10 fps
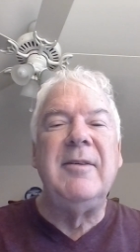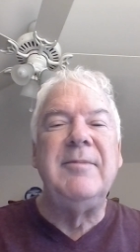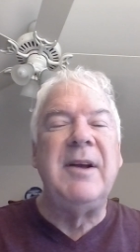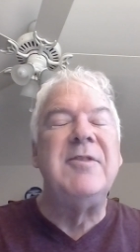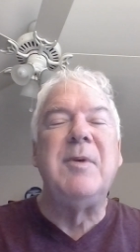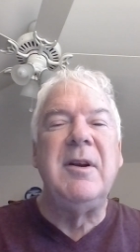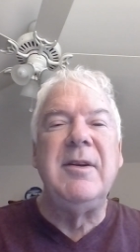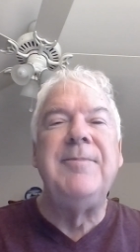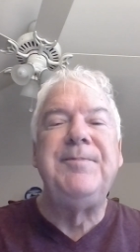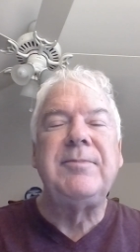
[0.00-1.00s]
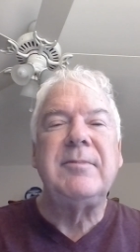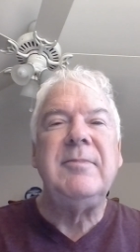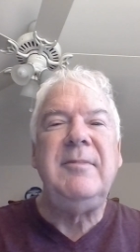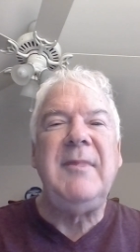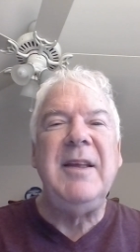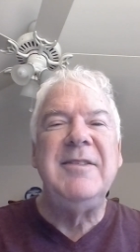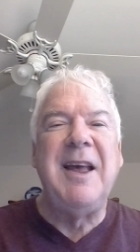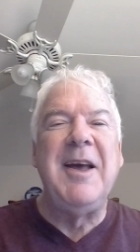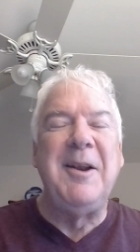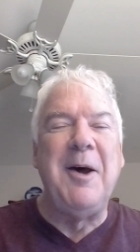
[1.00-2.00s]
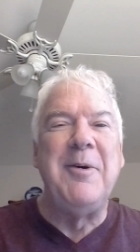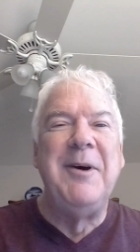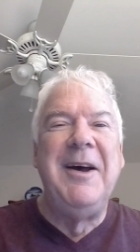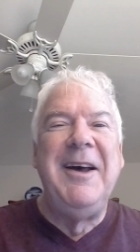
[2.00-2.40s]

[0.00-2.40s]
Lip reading: I just wanted to say hello.